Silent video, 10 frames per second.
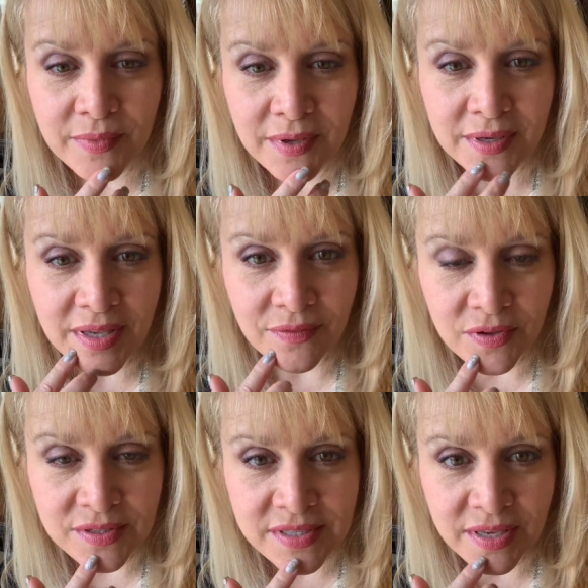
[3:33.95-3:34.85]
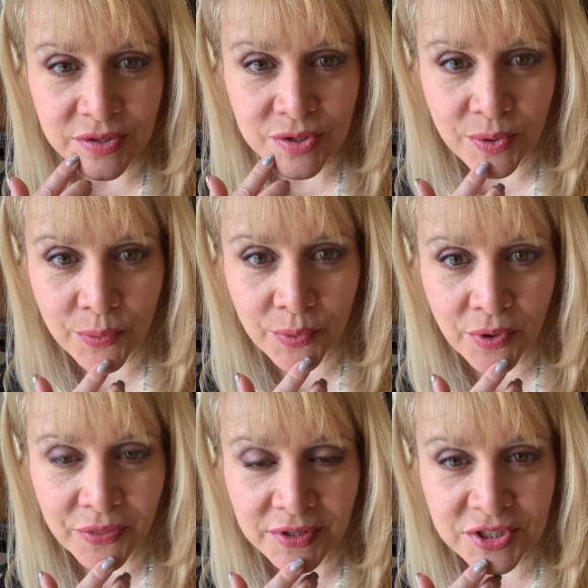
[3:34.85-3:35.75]
uneven skin tone
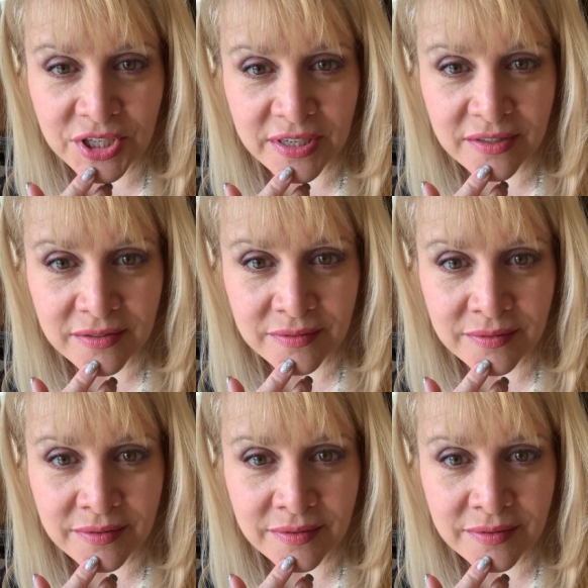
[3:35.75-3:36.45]
on the chin.